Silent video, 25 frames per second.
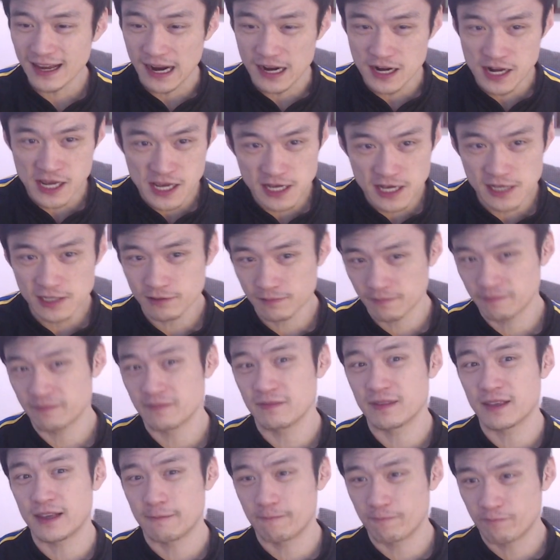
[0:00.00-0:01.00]
And his
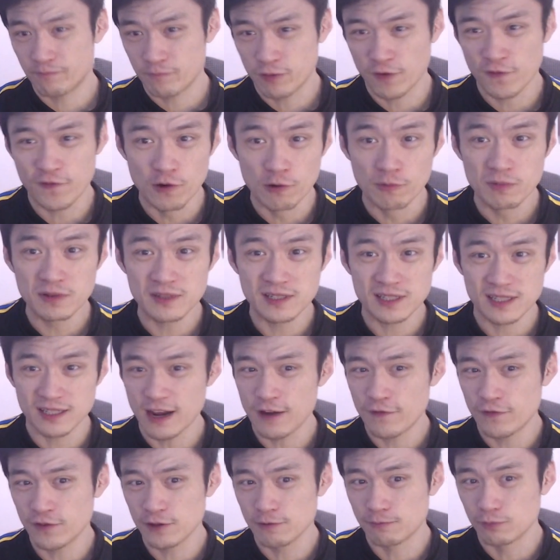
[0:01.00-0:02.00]
performance today
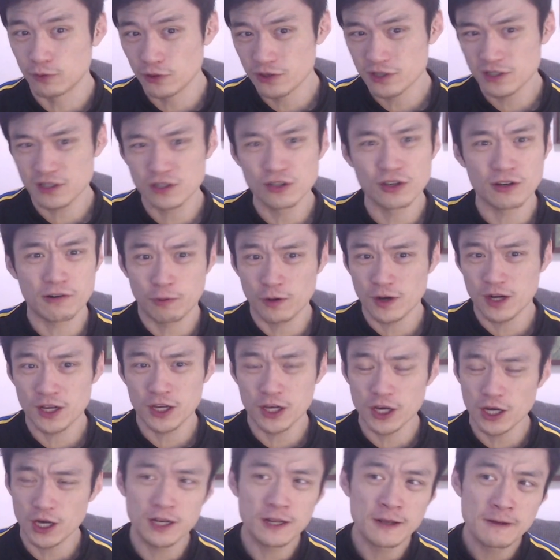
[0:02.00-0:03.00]
for the Blues looked pretty
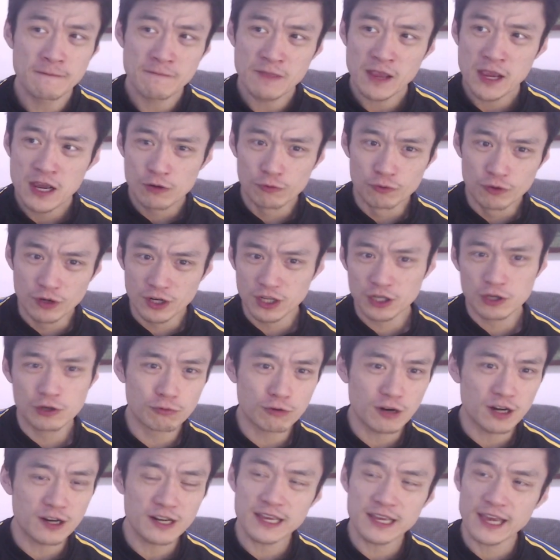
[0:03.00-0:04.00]
good, really good
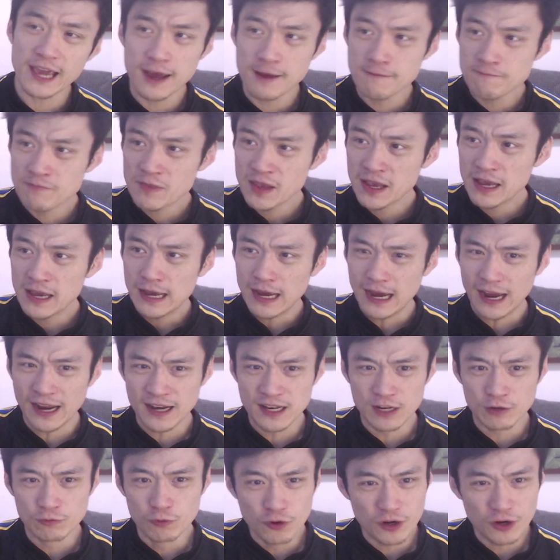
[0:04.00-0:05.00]
running game, and
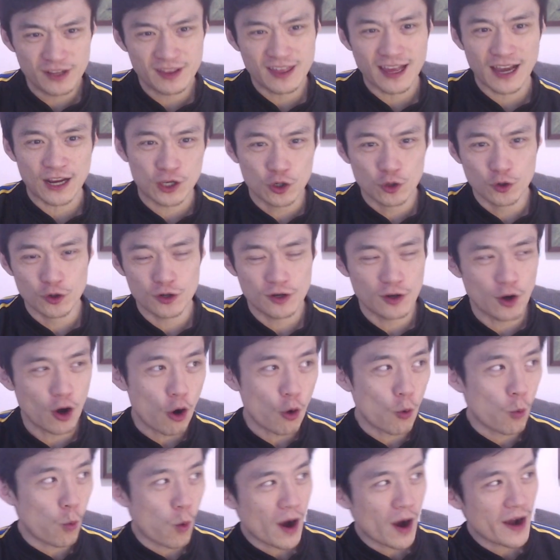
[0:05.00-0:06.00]
they're really that good
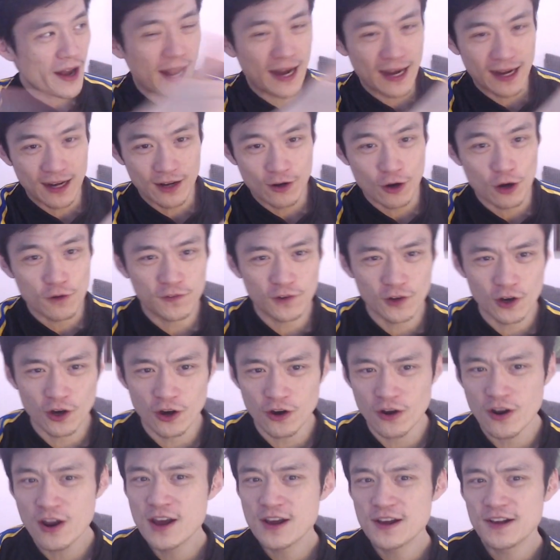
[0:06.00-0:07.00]
one-handed
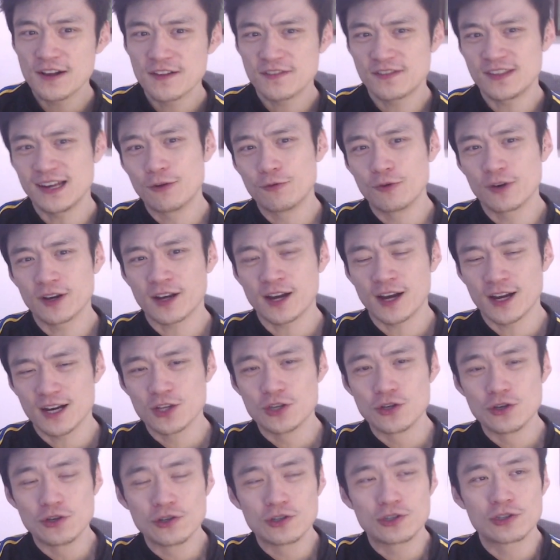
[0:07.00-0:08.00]
offload that we're kind of
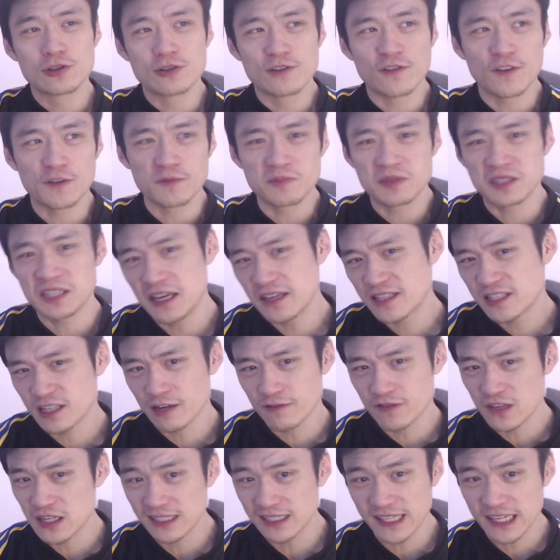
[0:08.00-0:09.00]
used to from seeing some of
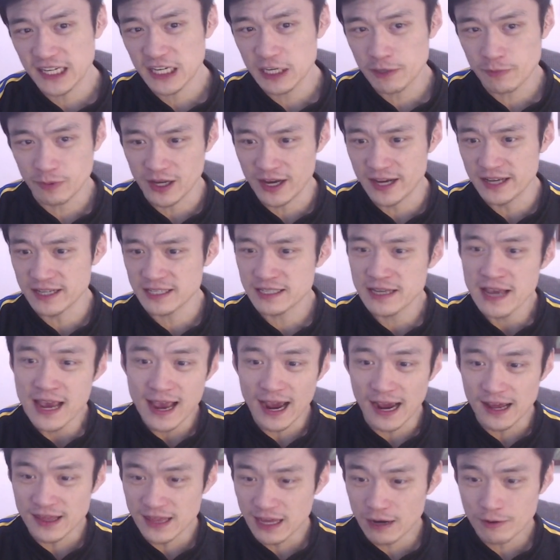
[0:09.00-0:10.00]
these league players,
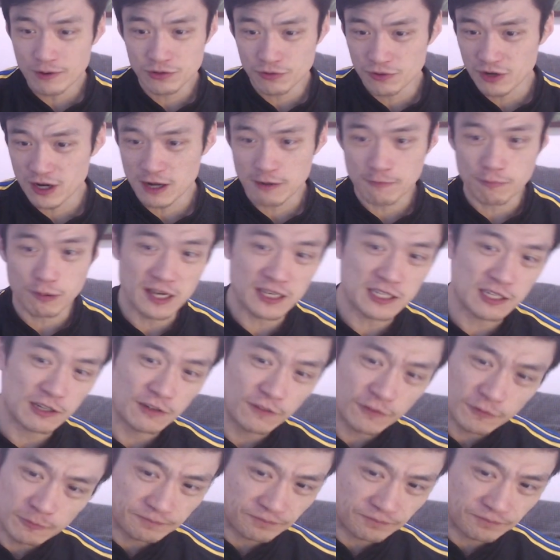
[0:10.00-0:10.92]
and that was really impressive.